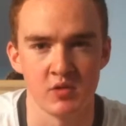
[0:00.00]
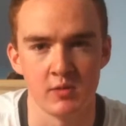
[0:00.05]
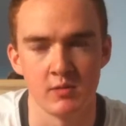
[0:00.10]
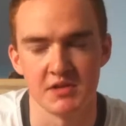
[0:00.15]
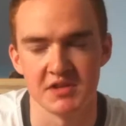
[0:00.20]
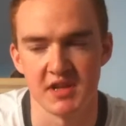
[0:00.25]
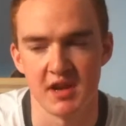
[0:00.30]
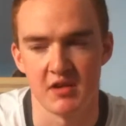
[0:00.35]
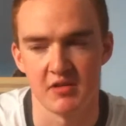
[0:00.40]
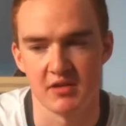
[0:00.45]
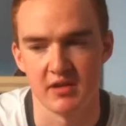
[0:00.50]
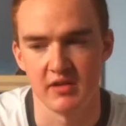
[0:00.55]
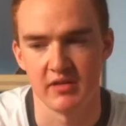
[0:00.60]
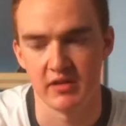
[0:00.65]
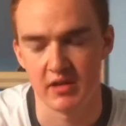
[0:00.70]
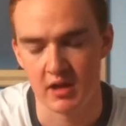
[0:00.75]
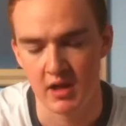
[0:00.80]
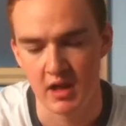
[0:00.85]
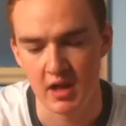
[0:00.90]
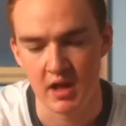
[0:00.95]
You're
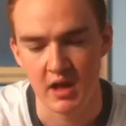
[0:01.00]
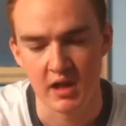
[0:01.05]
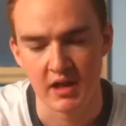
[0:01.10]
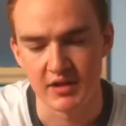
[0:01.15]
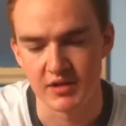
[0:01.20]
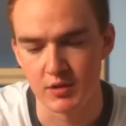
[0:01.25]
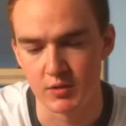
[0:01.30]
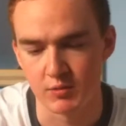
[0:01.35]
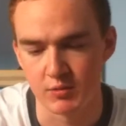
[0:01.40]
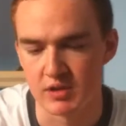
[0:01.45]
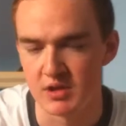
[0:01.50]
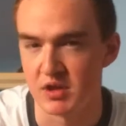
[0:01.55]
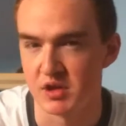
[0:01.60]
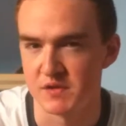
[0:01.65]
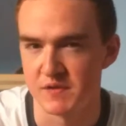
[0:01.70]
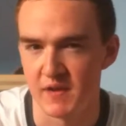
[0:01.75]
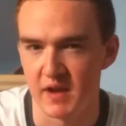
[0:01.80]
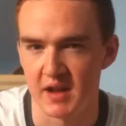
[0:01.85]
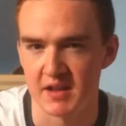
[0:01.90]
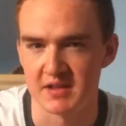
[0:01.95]
always going to take it from carbs when
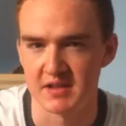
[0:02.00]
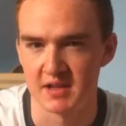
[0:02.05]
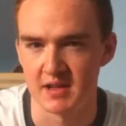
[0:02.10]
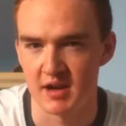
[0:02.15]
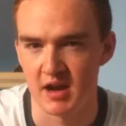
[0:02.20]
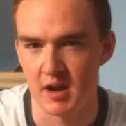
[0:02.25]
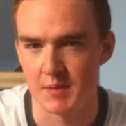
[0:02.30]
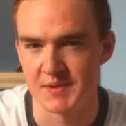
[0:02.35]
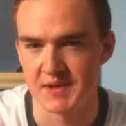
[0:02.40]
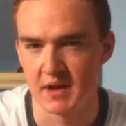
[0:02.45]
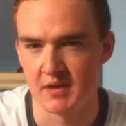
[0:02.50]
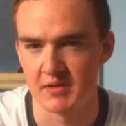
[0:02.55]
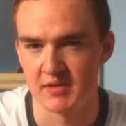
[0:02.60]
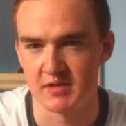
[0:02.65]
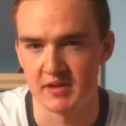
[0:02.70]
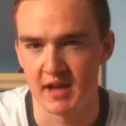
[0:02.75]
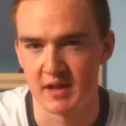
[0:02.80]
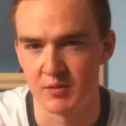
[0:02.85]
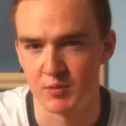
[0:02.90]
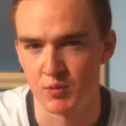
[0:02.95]
you're starting out.
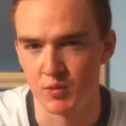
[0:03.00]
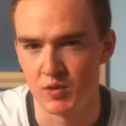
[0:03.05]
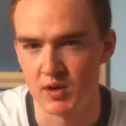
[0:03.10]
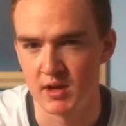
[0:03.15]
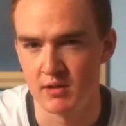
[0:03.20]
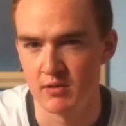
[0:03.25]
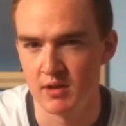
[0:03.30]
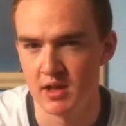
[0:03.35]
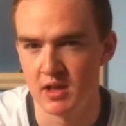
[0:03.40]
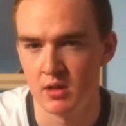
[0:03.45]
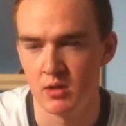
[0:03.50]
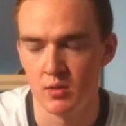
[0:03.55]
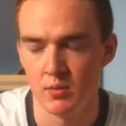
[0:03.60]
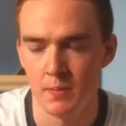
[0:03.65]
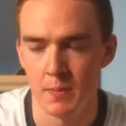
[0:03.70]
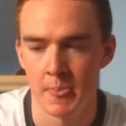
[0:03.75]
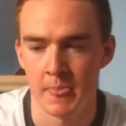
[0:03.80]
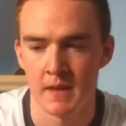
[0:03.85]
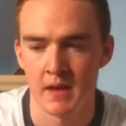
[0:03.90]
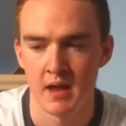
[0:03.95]
You don't really touch fat until
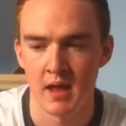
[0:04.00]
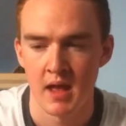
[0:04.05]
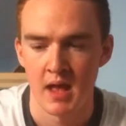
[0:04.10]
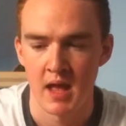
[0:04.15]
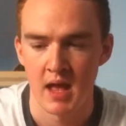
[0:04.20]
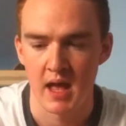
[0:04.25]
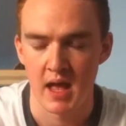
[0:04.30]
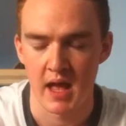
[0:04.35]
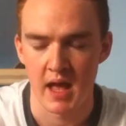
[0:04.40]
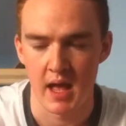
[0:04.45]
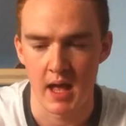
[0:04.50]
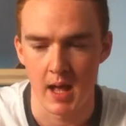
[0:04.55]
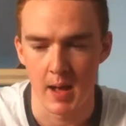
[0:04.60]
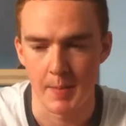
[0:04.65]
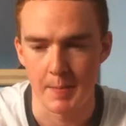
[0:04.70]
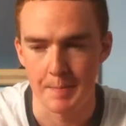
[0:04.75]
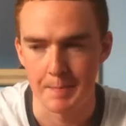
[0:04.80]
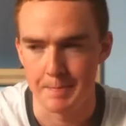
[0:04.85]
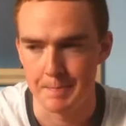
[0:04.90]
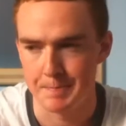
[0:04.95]
carbs start getting
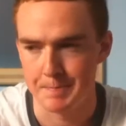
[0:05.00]
really, really